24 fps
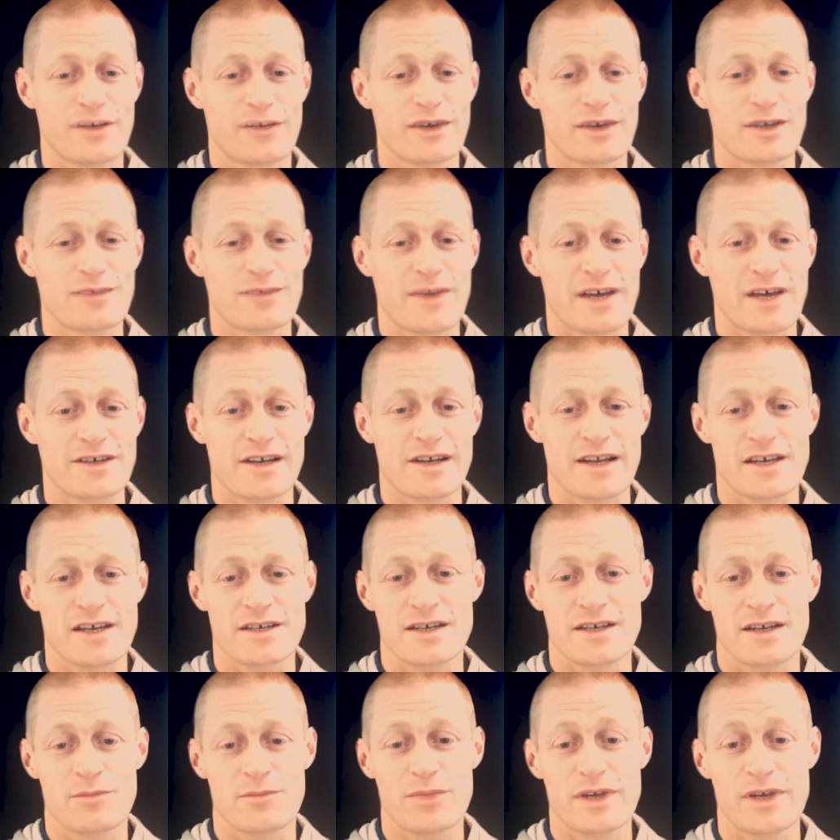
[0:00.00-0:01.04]
We
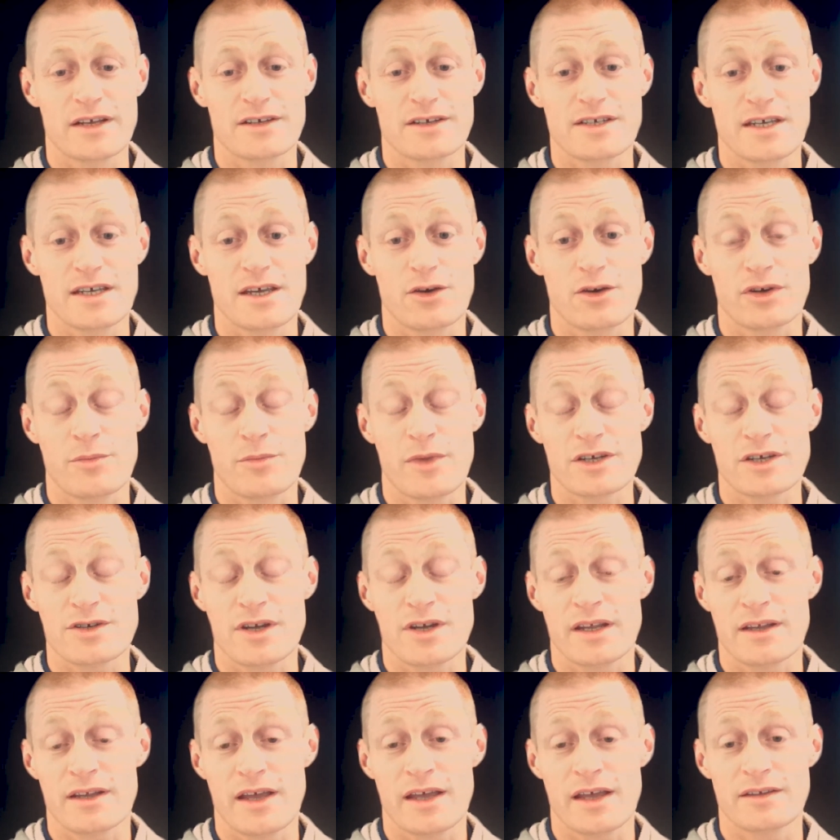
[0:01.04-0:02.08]
specialize in PLC
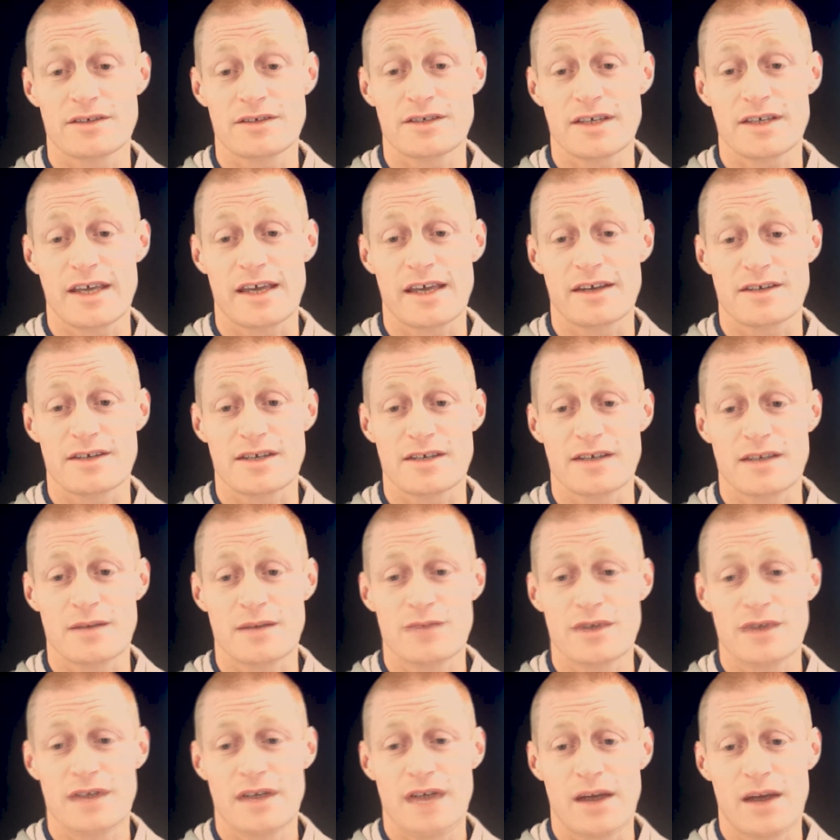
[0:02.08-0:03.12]
automation and SCADA
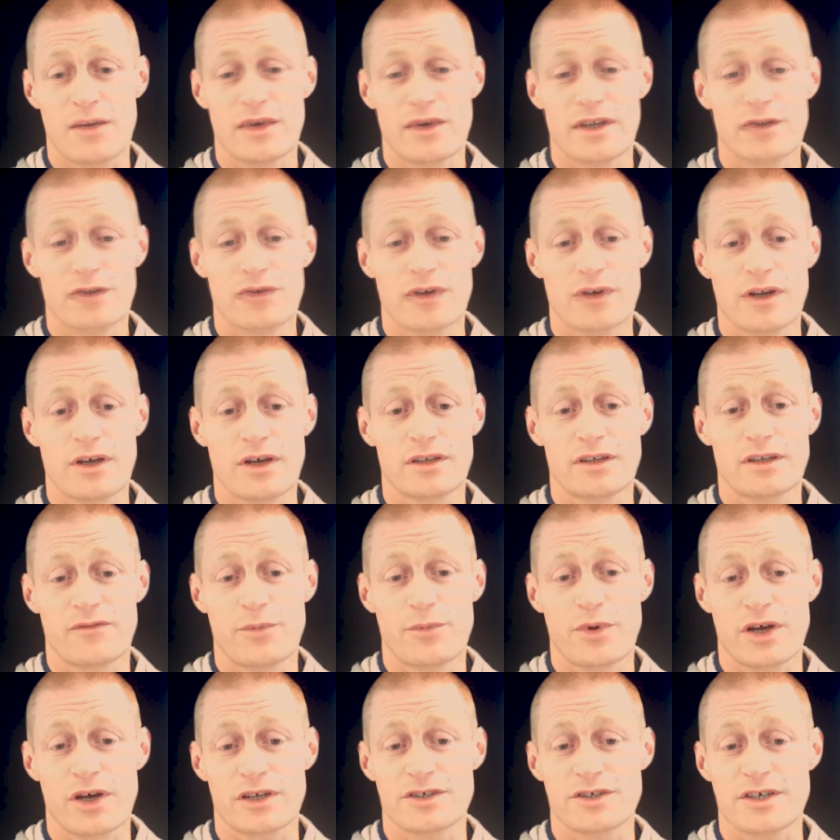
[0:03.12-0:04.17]
systems, and we do a lot
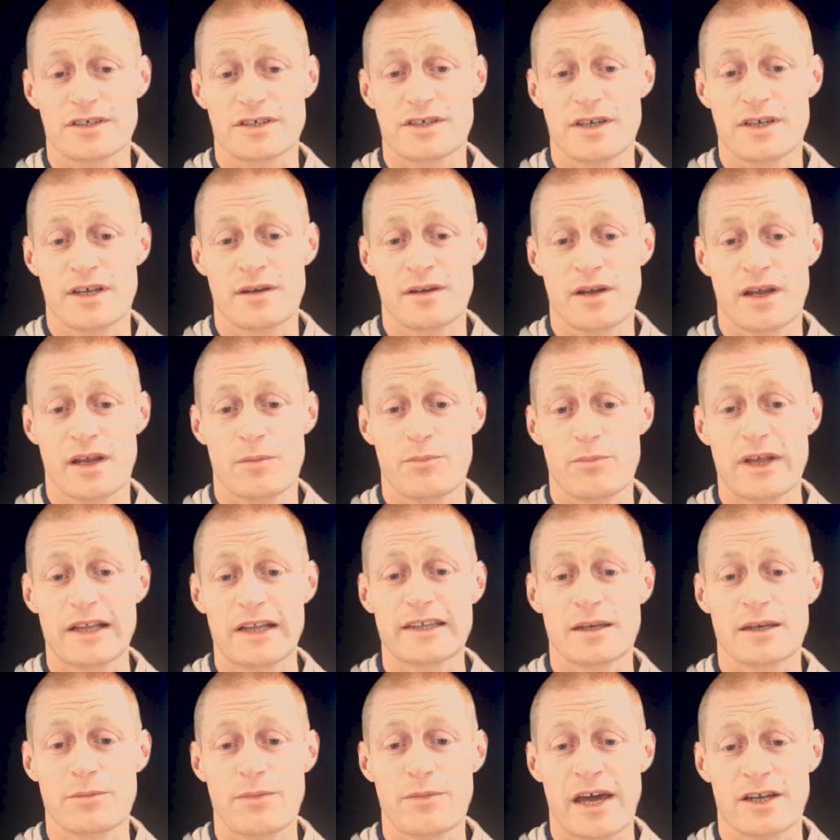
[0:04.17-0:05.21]
of projects in
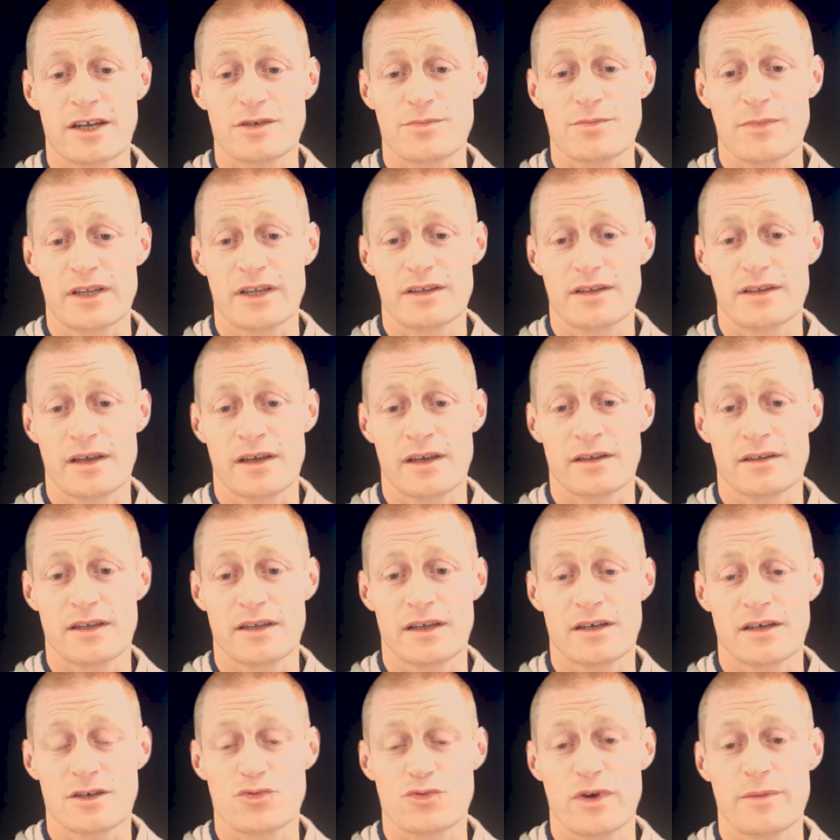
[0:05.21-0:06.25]
building management and
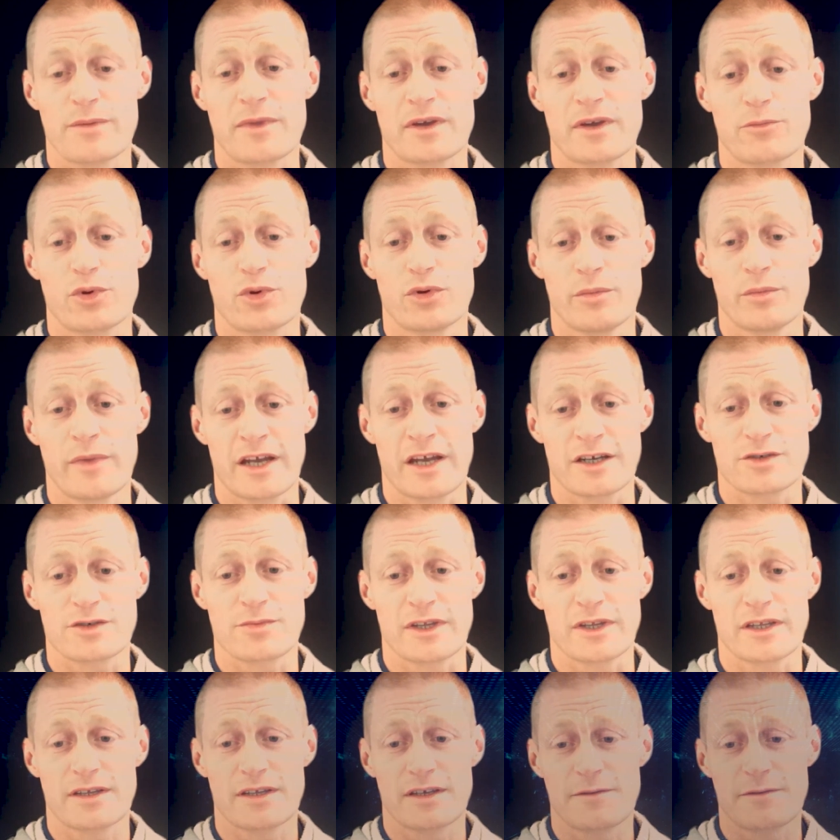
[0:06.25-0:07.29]
swimming pool
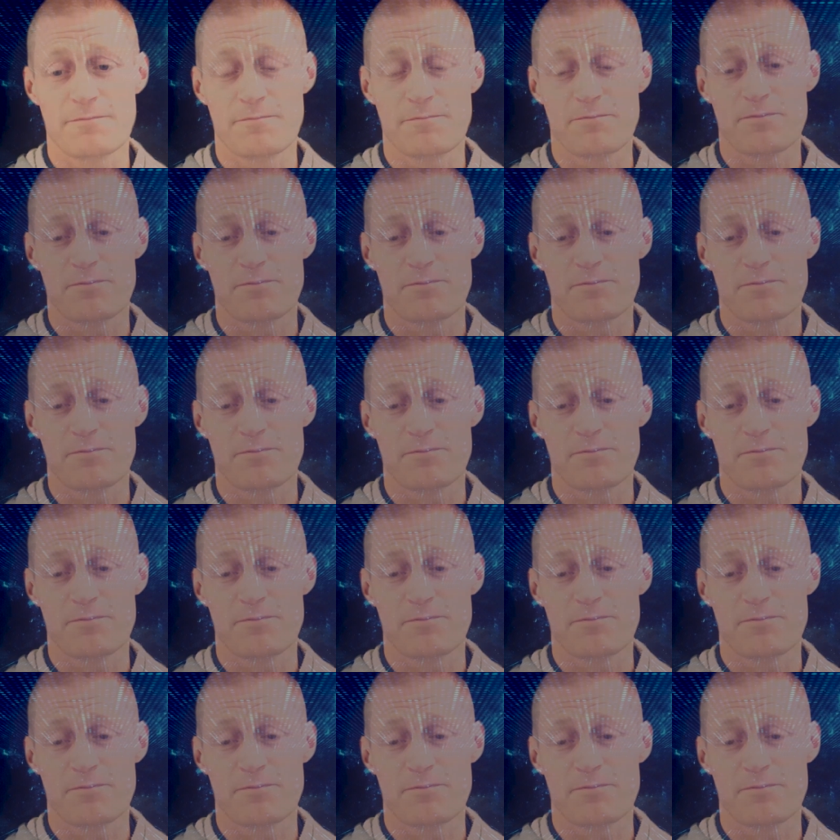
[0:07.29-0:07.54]
management.